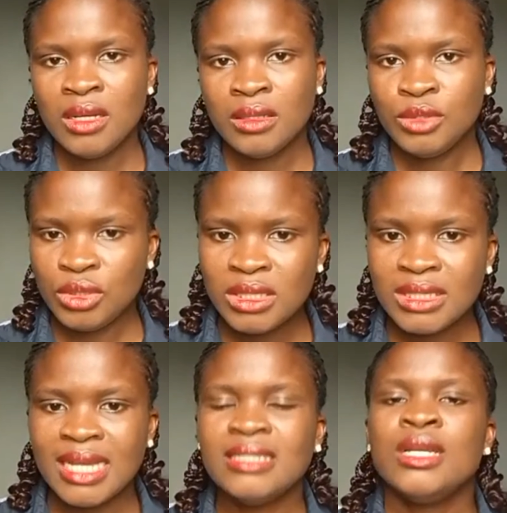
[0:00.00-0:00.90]
Do you
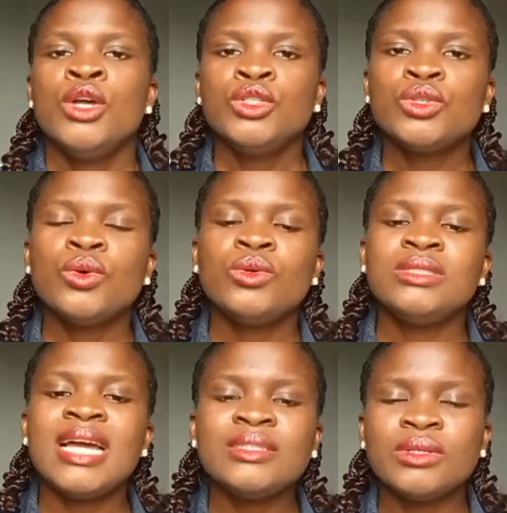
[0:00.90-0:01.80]
understand? So
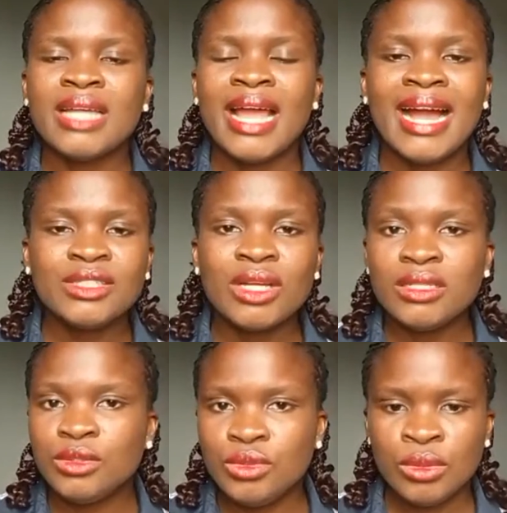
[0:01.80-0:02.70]
that's what I actually
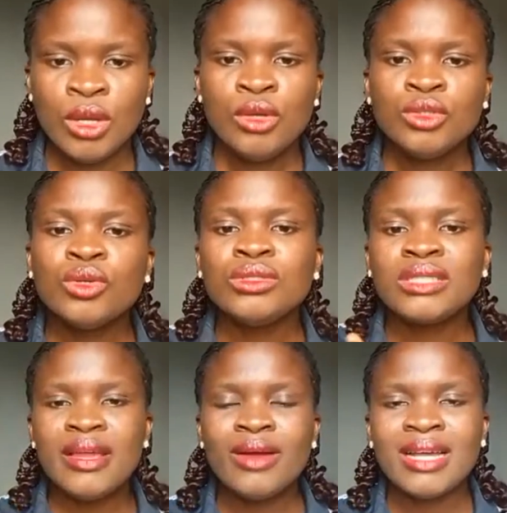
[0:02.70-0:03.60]
do. So then
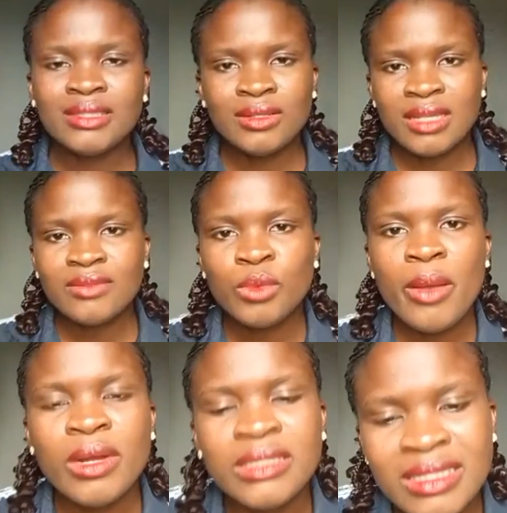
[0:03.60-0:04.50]
you ask yourself, do I
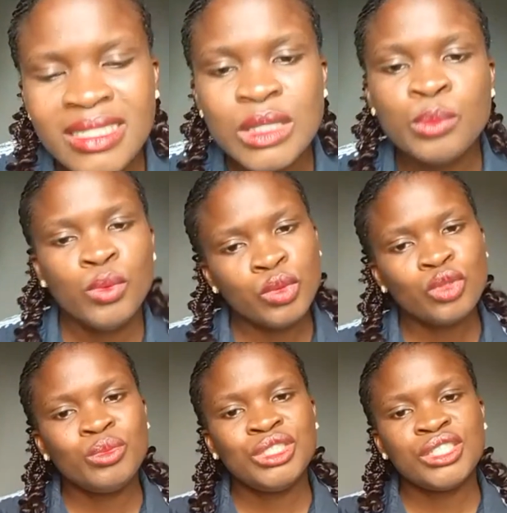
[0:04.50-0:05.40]
want this book to
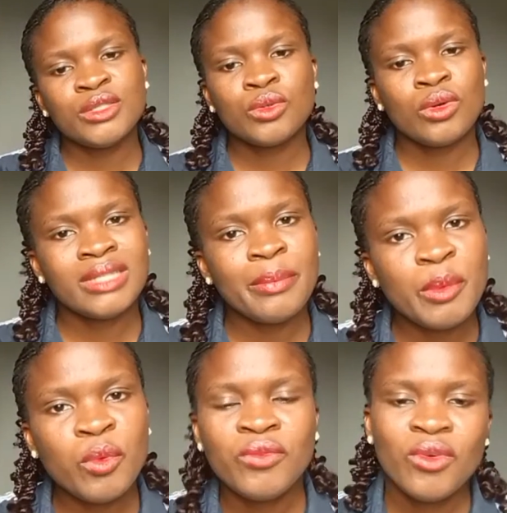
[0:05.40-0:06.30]
be shared to other people
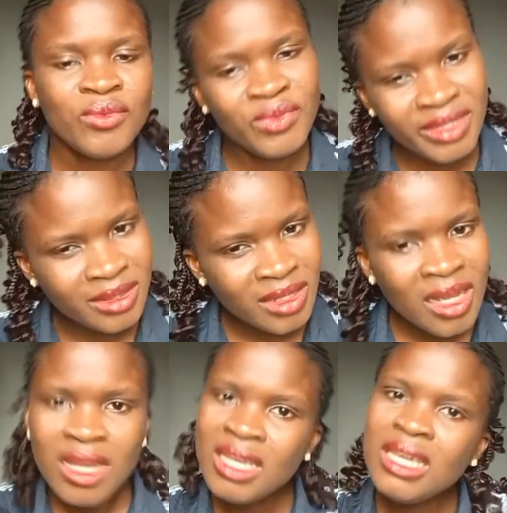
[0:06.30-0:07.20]
for free?
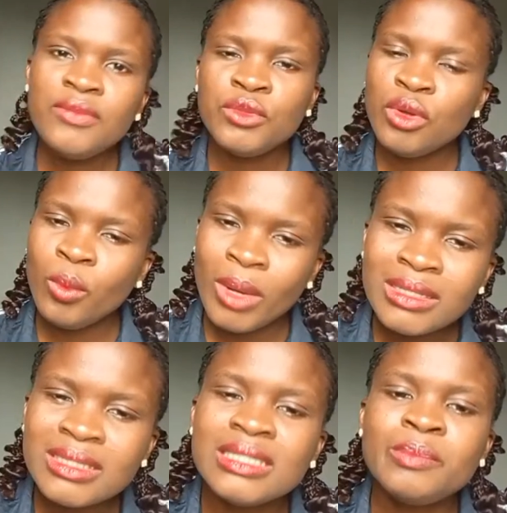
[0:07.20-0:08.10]
If you don't want
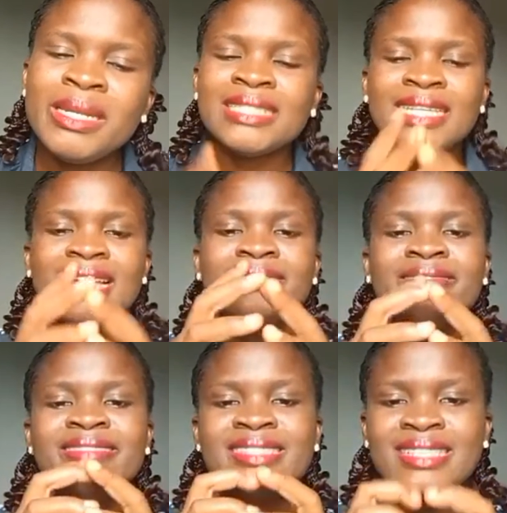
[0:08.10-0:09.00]
it, place a
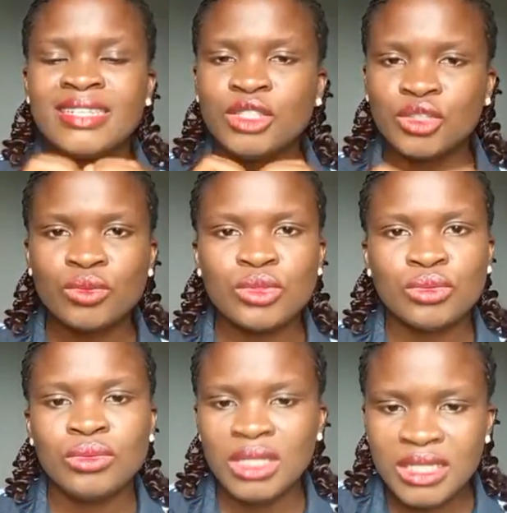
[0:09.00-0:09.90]
restriction to
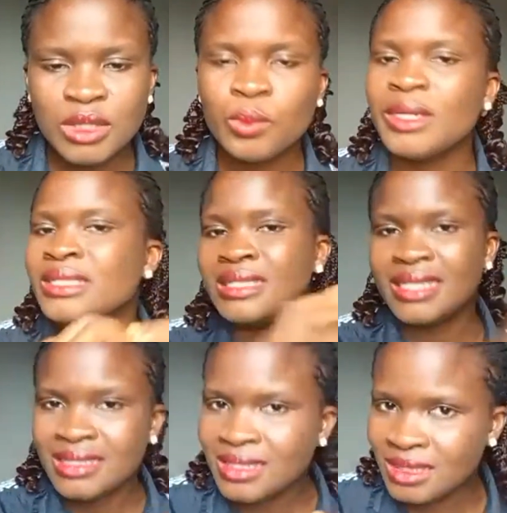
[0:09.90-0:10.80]
it when
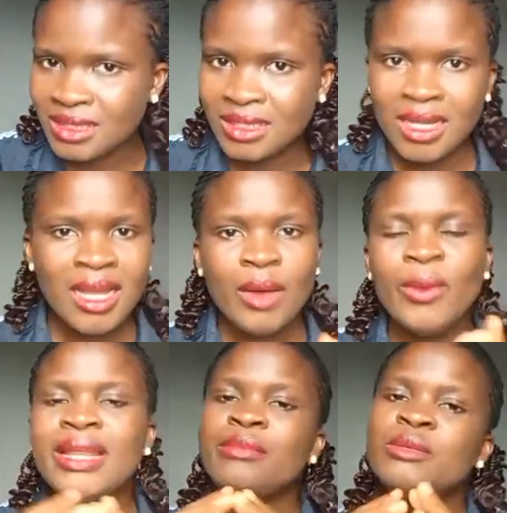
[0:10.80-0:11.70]
sending it. When
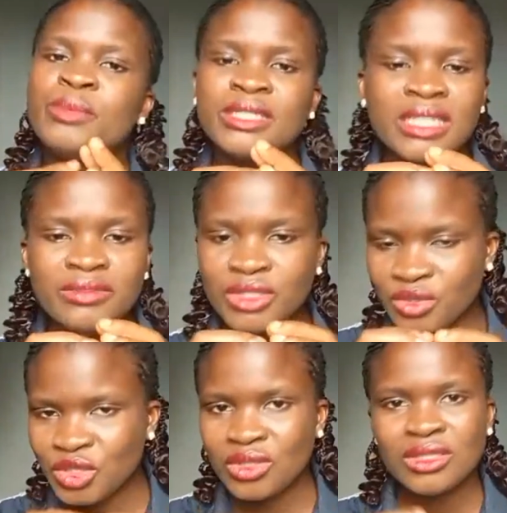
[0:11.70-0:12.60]
I mean place a
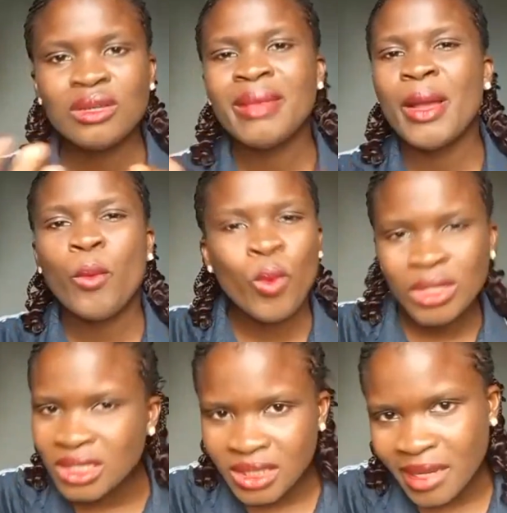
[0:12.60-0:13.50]
restriction, it's not by
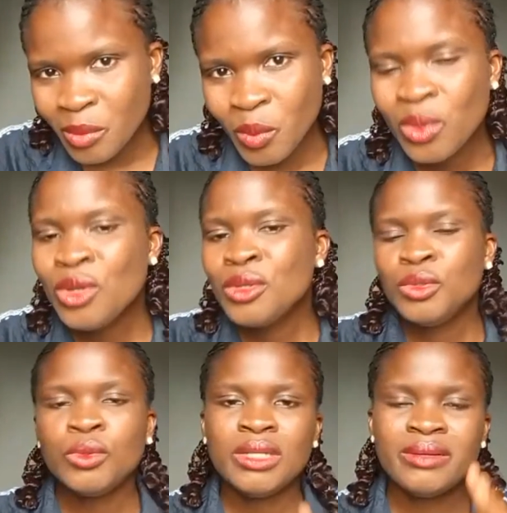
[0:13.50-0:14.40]
warning them. Oh.
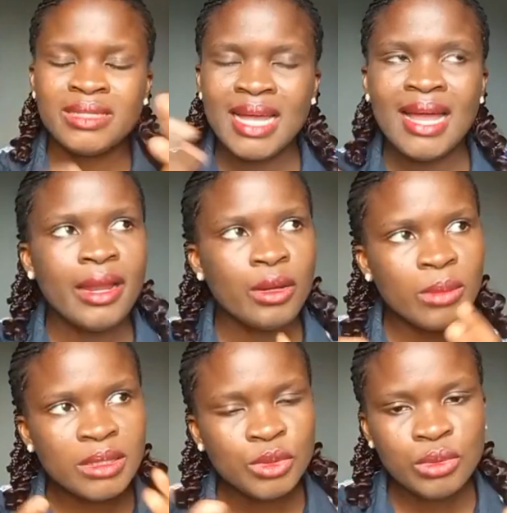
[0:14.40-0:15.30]
No, there is how I
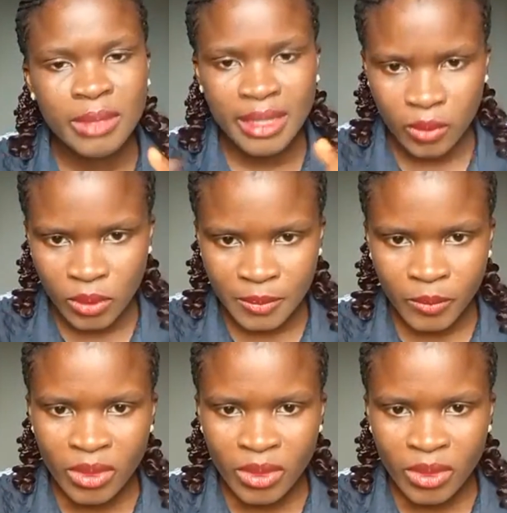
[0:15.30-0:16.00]
normally do my own.